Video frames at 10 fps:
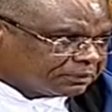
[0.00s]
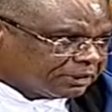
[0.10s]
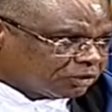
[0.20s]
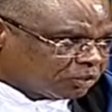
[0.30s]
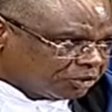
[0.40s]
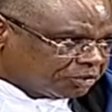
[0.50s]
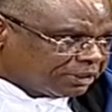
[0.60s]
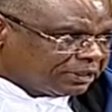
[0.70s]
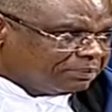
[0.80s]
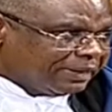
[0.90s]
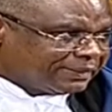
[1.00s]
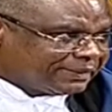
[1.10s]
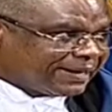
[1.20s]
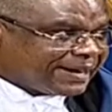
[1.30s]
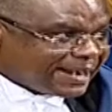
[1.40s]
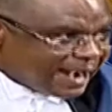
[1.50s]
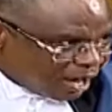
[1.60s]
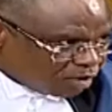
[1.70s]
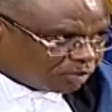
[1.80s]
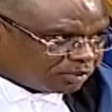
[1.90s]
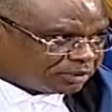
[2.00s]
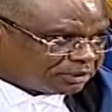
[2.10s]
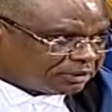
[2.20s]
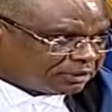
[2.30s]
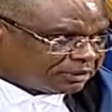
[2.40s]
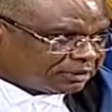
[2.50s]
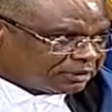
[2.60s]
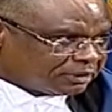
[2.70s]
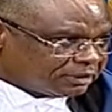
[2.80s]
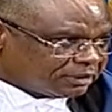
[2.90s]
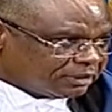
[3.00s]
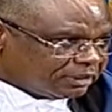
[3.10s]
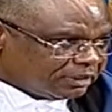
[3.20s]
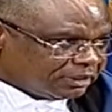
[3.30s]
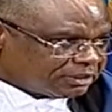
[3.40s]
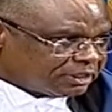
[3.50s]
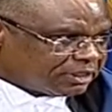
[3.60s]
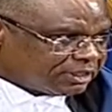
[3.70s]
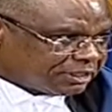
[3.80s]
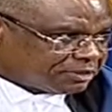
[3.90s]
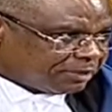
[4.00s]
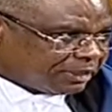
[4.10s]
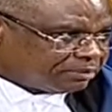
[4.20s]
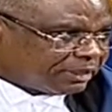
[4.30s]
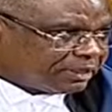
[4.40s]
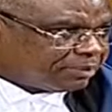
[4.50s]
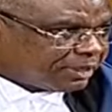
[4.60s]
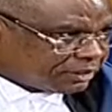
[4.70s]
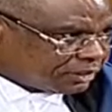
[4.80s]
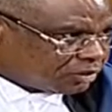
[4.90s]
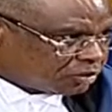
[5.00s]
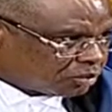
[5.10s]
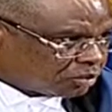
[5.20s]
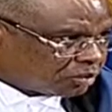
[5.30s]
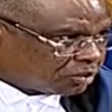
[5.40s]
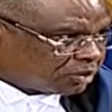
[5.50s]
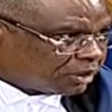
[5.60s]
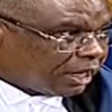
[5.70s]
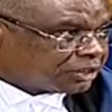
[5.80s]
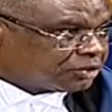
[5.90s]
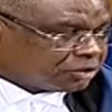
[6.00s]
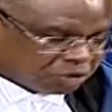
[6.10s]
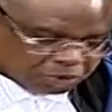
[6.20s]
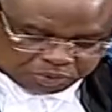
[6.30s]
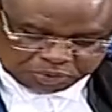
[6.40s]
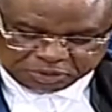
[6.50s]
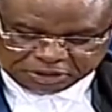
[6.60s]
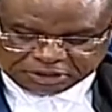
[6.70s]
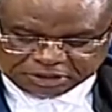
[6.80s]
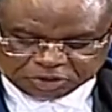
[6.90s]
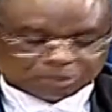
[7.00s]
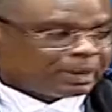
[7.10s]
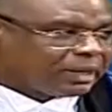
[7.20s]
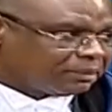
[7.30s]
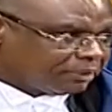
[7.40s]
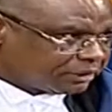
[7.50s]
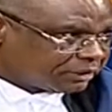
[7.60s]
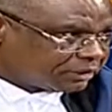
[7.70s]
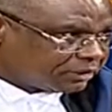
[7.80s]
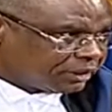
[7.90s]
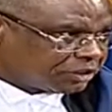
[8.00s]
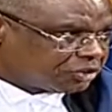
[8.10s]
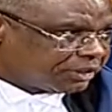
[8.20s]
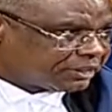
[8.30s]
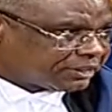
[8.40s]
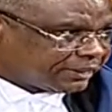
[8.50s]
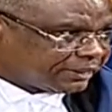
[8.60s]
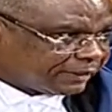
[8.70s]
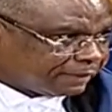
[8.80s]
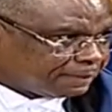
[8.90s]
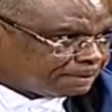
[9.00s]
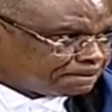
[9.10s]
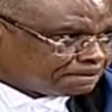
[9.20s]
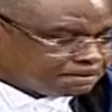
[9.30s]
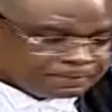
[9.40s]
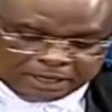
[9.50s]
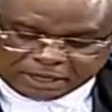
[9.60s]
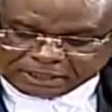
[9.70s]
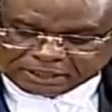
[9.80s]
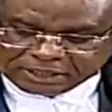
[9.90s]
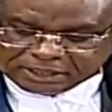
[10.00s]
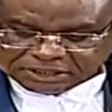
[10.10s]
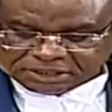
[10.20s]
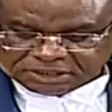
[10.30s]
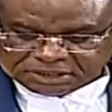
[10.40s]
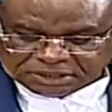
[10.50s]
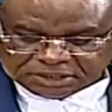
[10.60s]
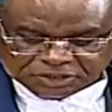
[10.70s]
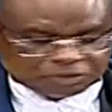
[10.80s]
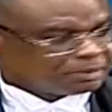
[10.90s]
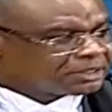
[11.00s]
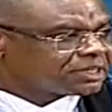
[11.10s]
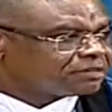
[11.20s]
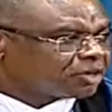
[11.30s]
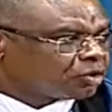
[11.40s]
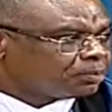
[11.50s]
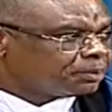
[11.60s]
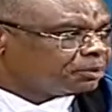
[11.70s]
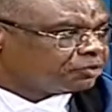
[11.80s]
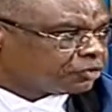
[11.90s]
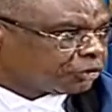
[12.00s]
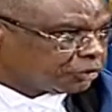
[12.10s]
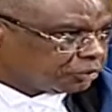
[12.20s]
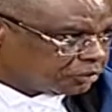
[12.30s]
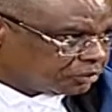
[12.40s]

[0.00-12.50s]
that what we are debating now is the address made by the President to Parliament in a joint sitting, an address that you must have a copy before you.